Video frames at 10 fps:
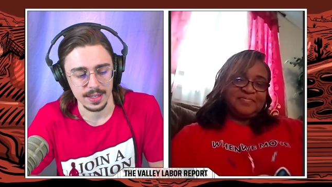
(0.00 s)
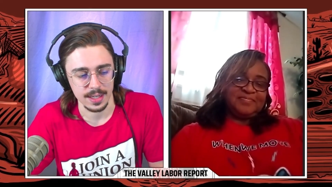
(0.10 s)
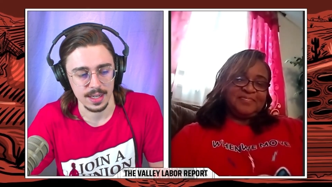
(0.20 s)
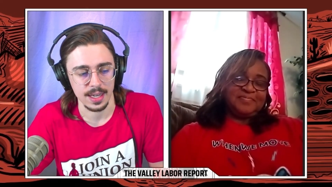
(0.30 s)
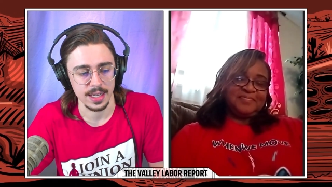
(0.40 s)
Speaker 1: uh,
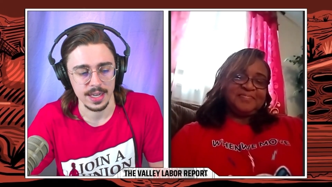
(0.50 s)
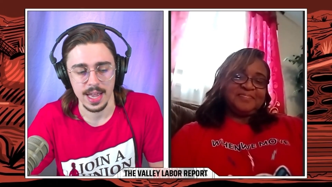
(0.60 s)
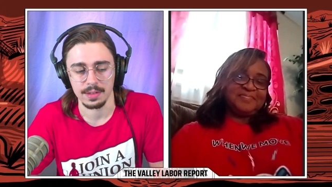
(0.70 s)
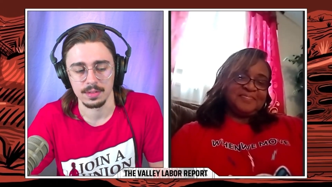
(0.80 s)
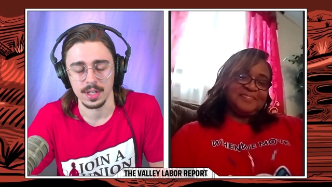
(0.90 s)
and yeah,
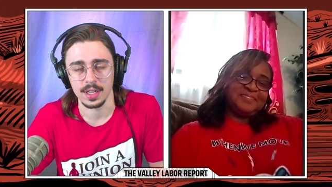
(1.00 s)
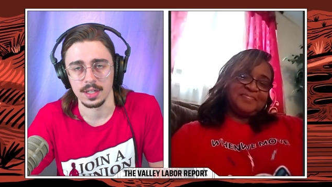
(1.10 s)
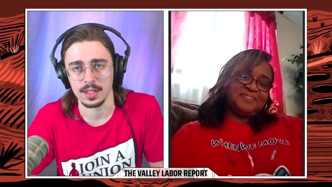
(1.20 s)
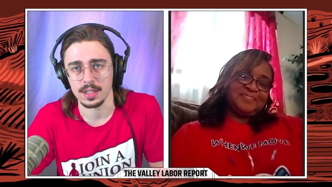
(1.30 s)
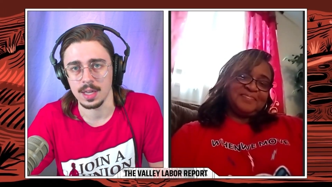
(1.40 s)
let,
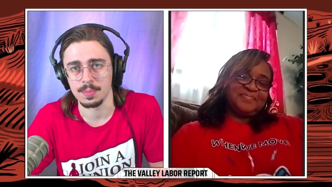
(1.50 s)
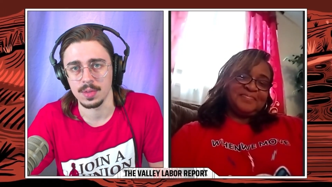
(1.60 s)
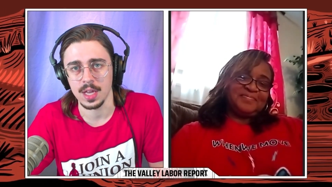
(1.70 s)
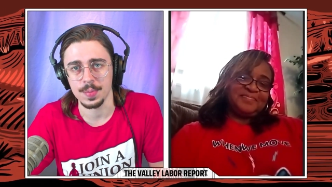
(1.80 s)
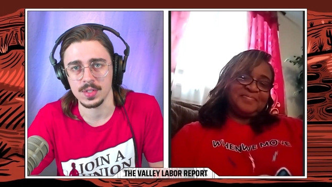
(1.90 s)
let, keep
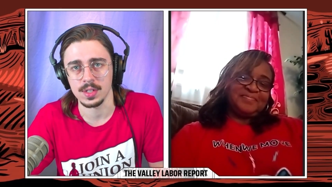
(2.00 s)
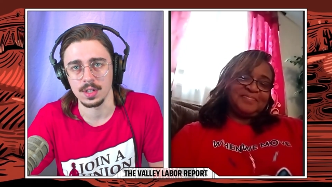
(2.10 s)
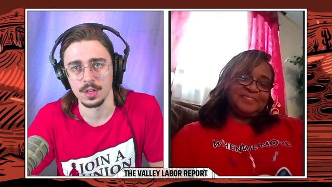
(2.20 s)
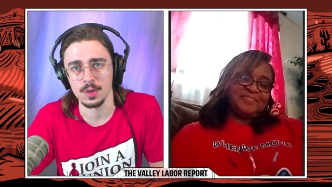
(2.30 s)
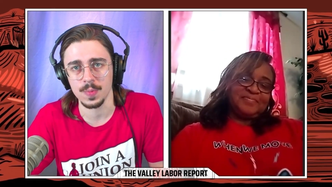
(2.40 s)
keep us in the
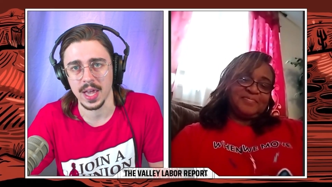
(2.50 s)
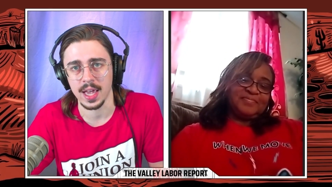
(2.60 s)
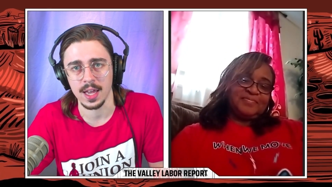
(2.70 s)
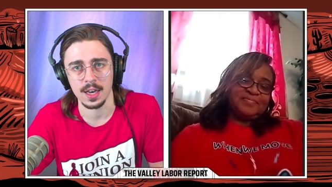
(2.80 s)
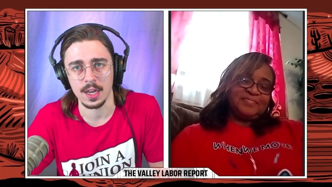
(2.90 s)
loop,
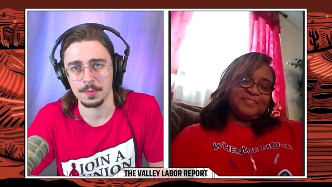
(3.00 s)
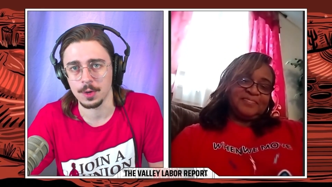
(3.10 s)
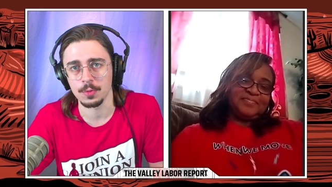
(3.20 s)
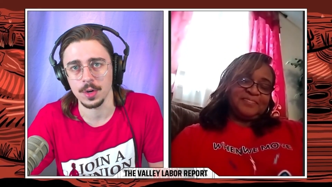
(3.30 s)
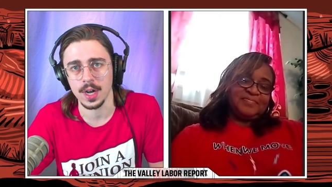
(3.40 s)
and uh, feel
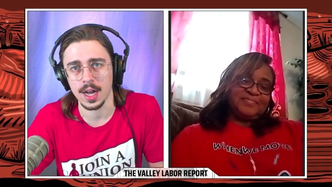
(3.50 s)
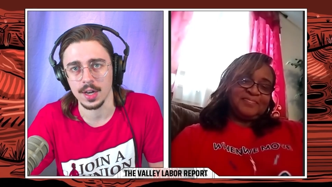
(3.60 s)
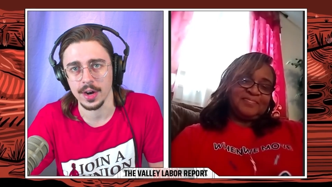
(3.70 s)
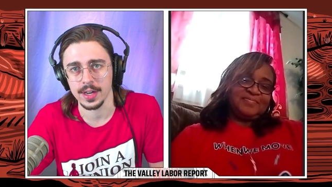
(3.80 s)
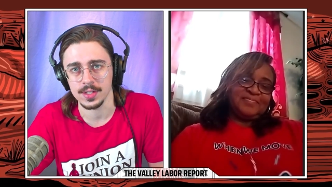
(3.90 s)
free to holler
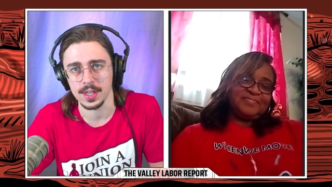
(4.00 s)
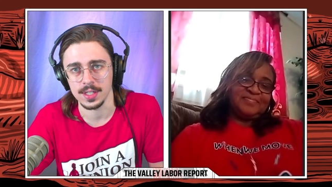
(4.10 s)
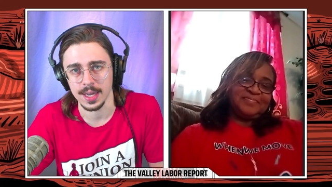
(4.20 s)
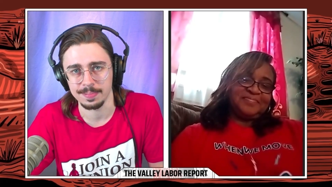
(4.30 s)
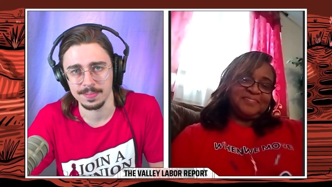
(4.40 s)
at us
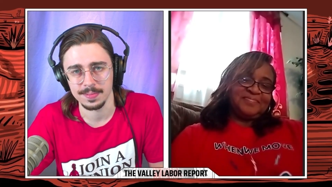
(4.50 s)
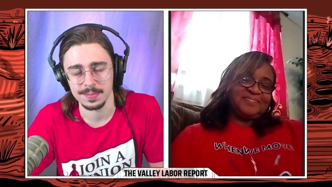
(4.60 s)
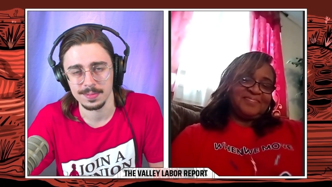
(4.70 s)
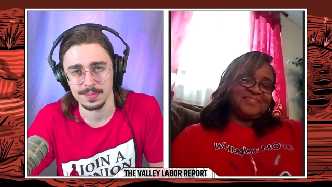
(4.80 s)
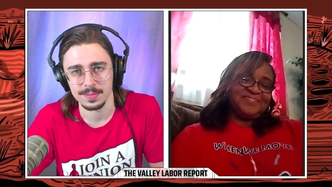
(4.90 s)
anytime.
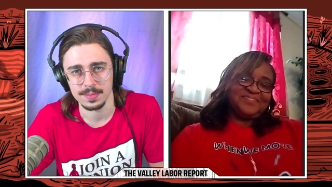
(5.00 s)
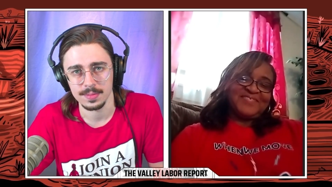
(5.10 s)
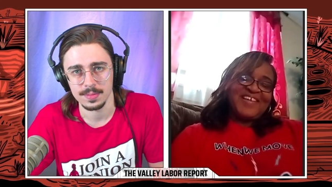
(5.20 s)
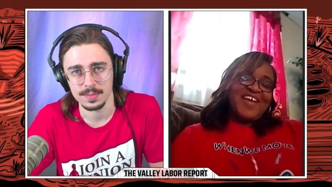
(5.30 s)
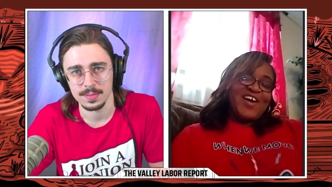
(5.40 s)

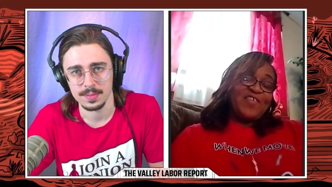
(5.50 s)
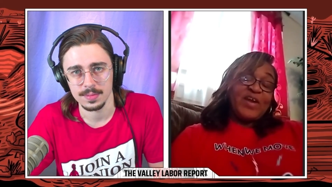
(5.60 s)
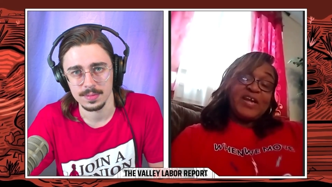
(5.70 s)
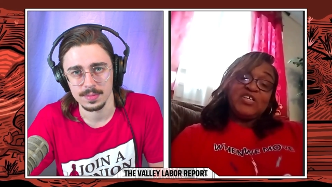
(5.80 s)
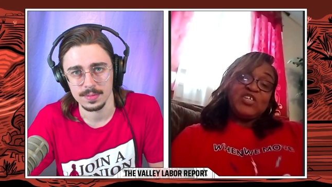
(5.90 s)
Speaker 2: All
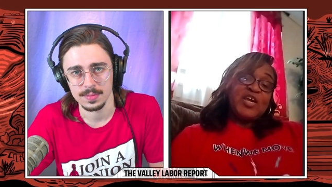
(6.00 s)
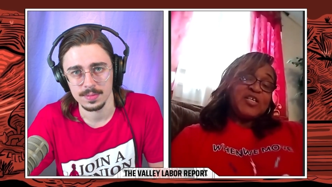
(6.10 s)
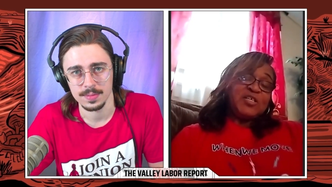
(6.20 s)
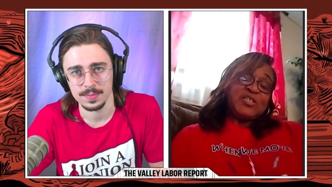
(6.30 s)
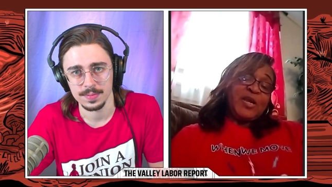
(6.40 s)
right, and
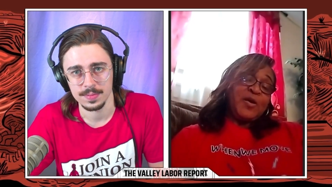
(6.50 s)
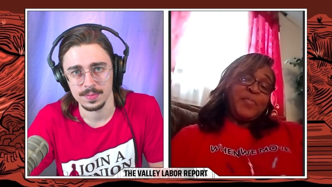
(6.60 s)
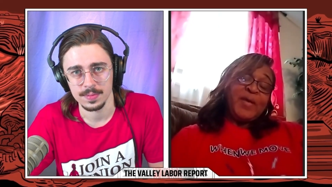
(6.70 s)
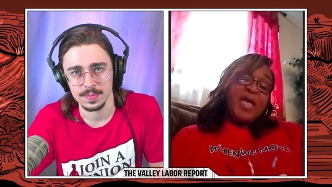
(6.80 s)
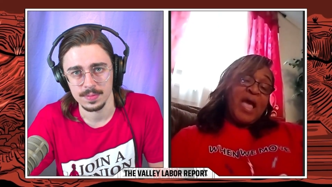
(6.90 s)

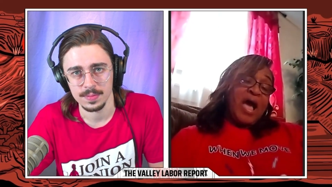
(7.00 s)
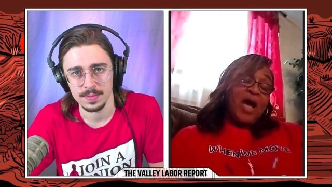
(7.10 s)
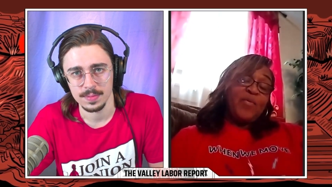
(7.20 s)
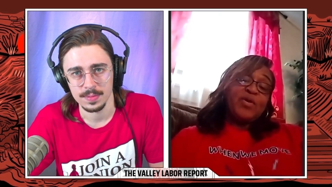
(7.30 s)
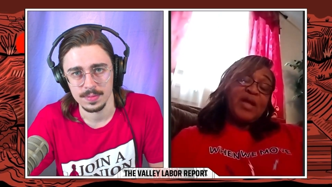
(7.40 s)
Jacob,
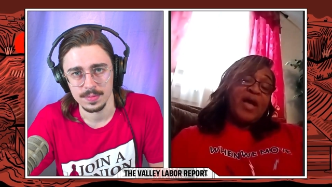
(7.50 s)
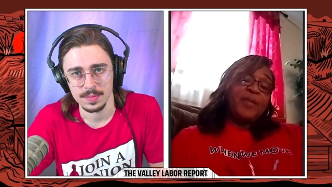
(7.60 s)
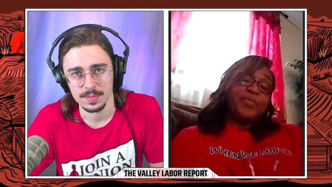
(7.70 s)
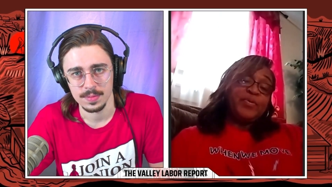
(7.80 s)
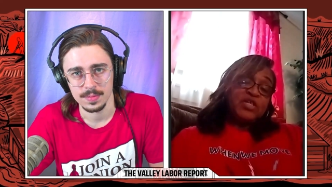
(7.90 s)
I want
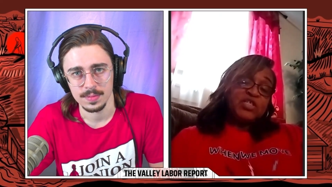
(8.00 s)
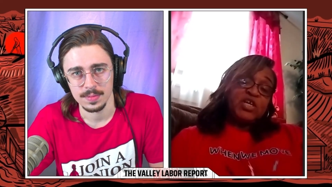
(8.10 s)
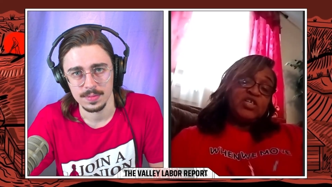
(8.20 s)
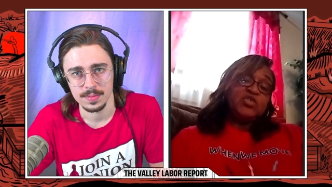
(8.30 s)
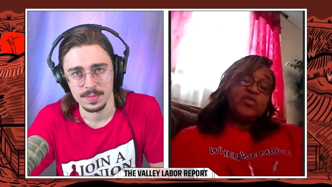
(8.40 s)
I
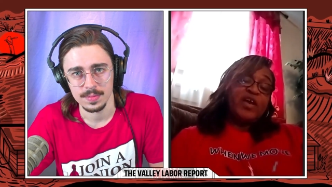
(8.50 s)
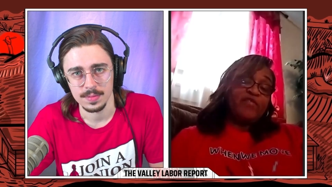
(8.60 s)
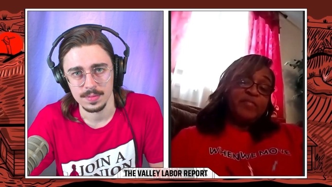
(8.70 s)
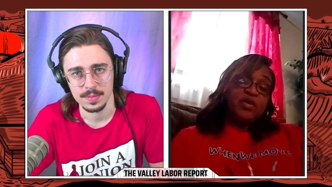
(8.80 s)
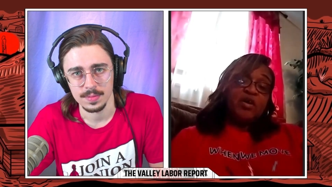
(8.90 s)
appreciate you
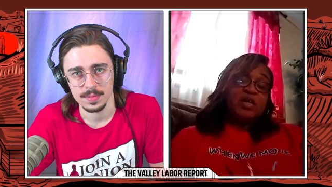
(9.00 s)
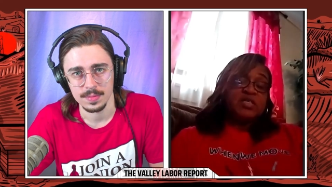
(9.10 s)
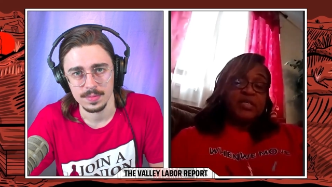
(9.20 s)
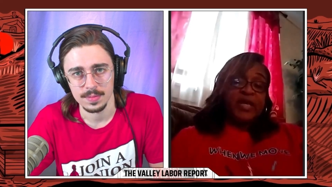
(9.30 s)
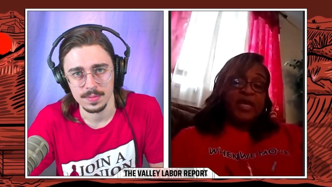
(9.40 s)
having me on
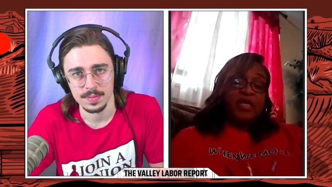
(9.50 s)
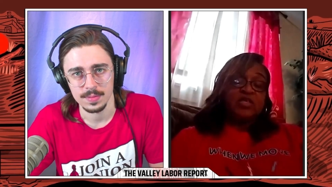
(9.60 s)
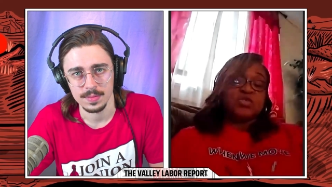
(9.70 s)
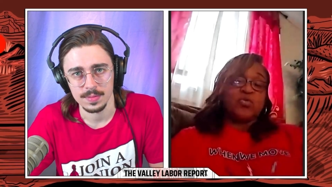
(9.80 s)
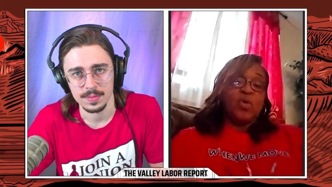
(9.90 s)

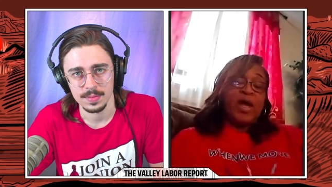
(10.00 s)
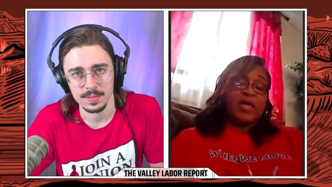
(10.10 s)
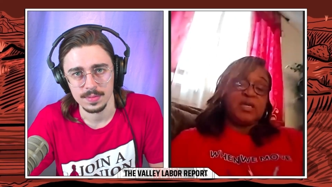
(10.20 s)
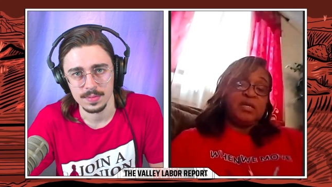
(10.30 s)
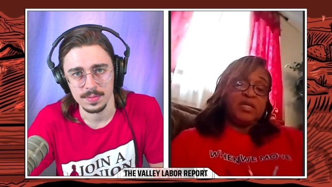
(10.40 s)
today, so
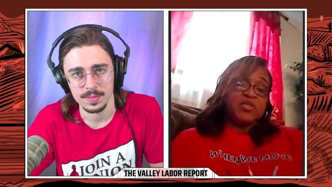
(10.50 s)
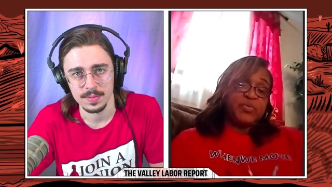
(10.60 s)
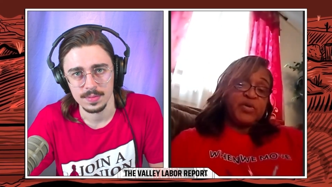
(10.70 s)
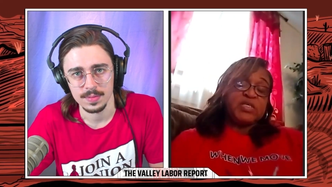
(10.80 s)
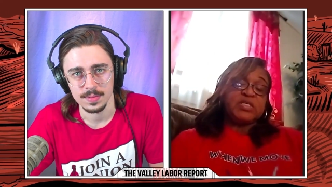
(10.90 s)
I can
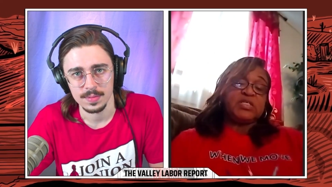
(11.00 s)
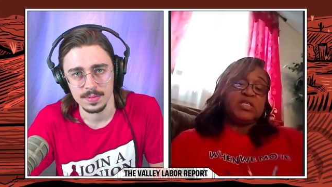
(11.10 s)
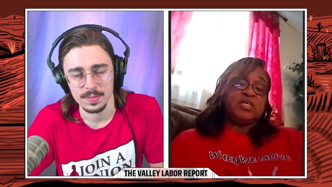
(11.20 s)
express and